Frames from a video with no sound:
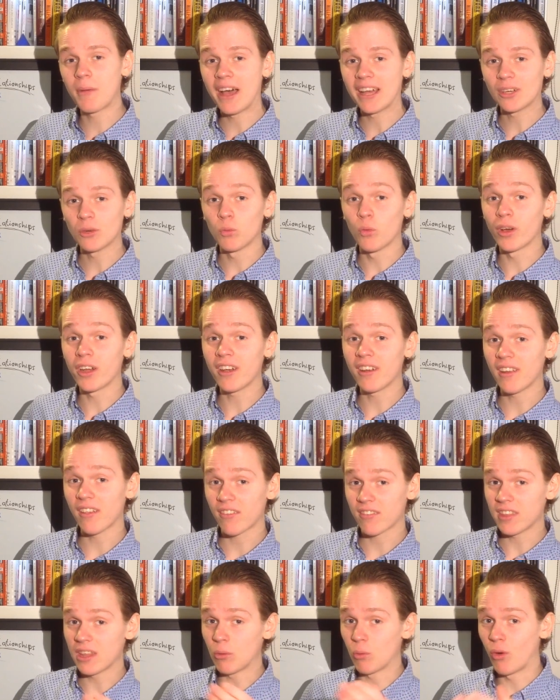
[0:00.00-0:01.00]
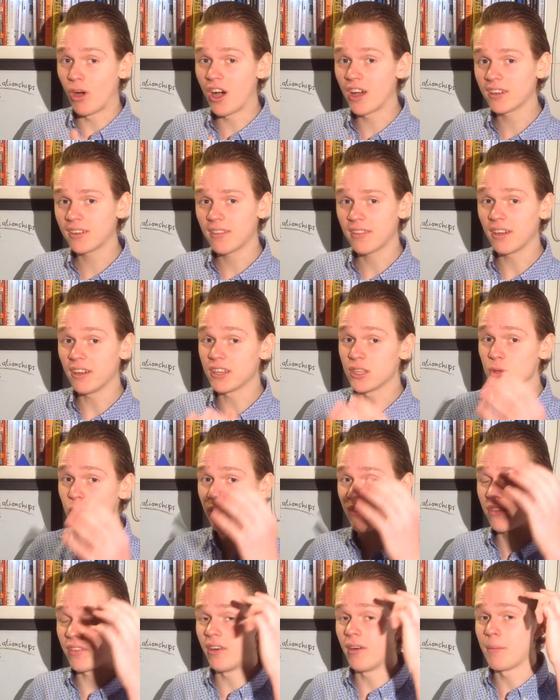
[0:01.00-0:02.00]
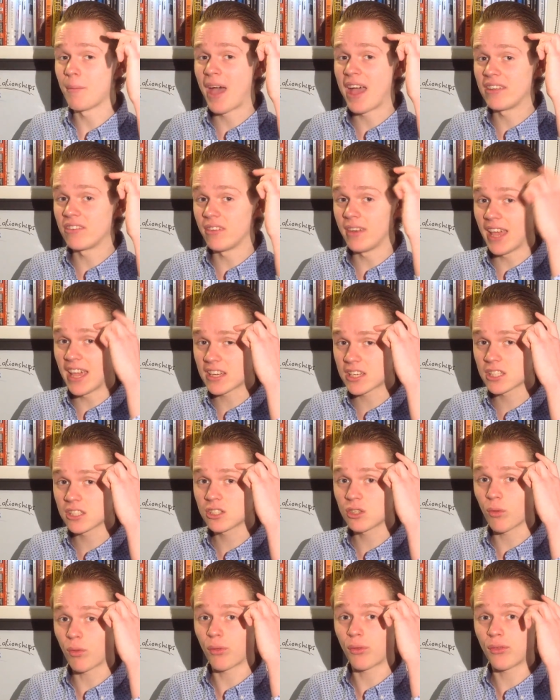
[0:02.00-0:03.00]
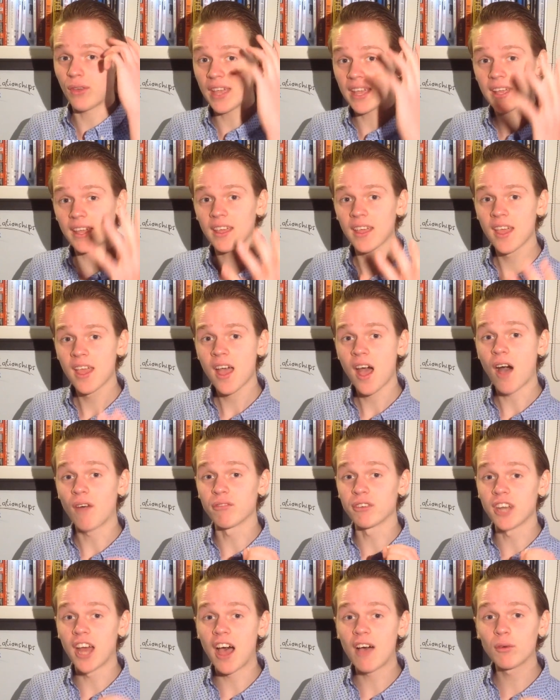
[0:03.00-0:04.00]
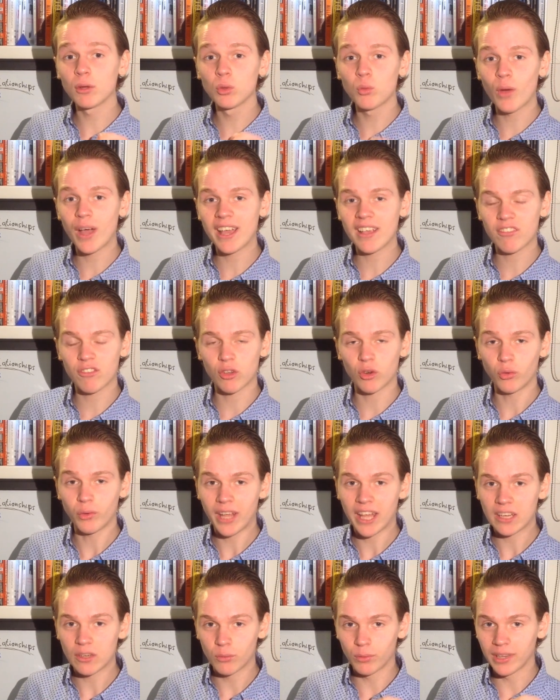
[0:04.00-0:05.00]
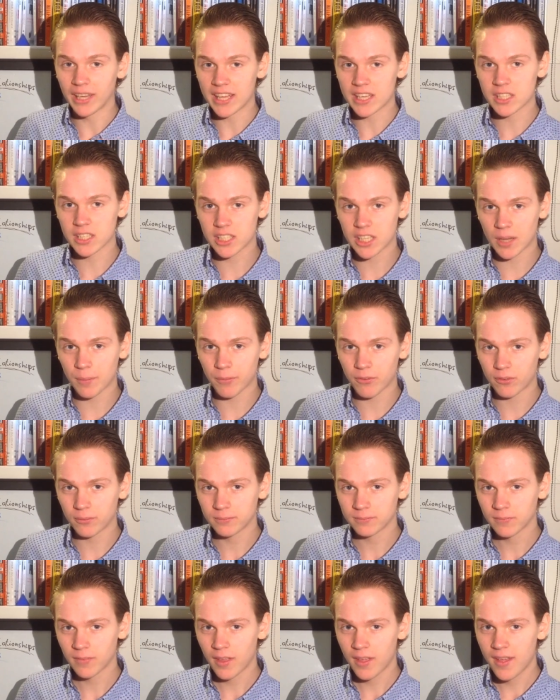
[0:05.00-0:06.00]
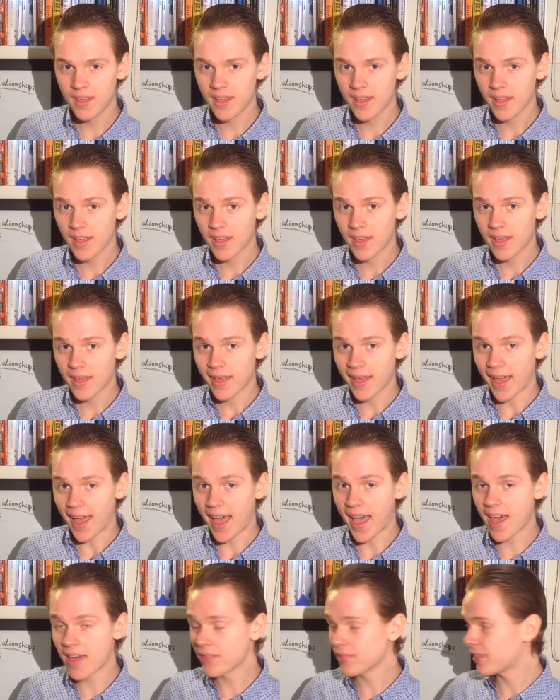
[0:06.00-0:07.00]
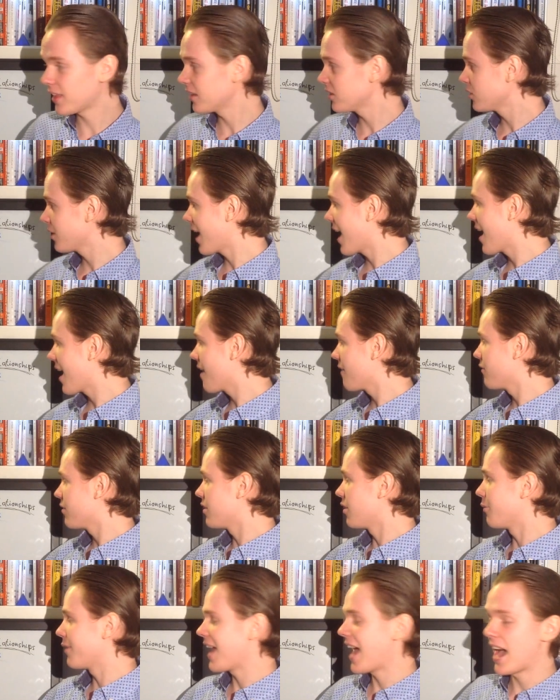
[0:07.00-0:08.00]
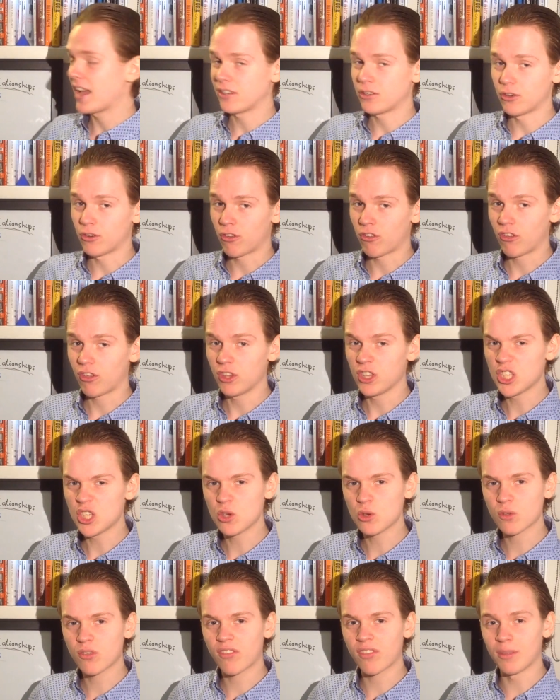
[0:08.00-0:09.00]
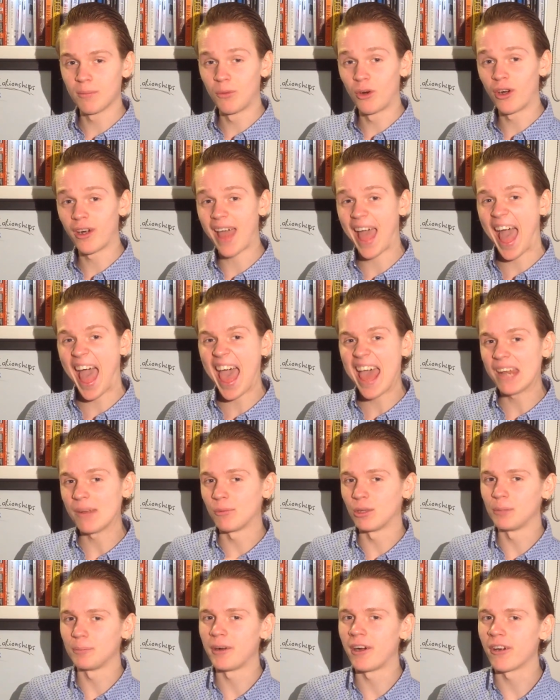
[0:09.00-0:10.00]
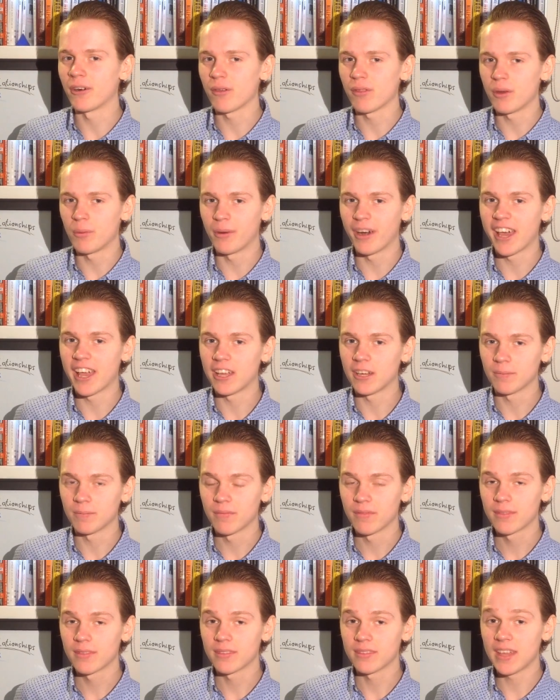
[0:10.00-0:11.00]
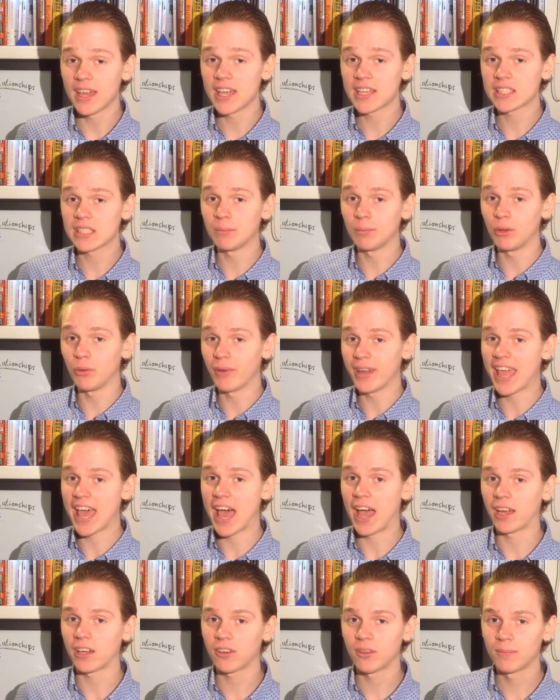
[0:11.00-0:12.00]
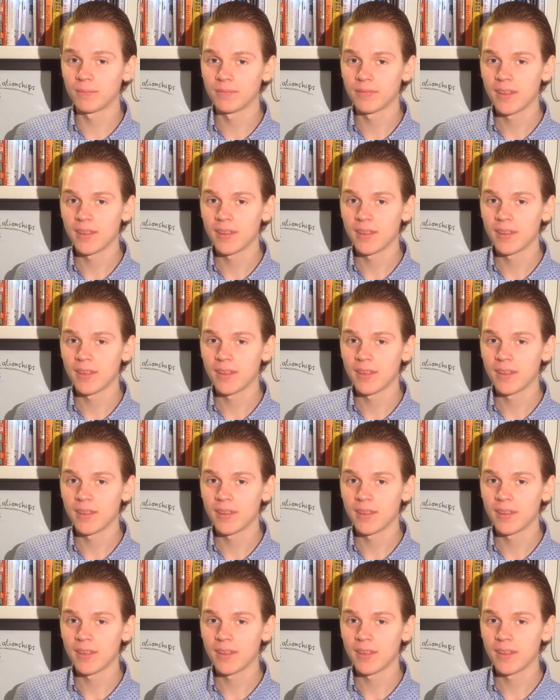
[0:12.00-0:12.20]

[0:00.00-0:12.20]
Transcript: about what it is they want. They're used to their imagination to think of novel ways to create relationships. And then you have the reactors, who use the more animal part of their brain. They simply react.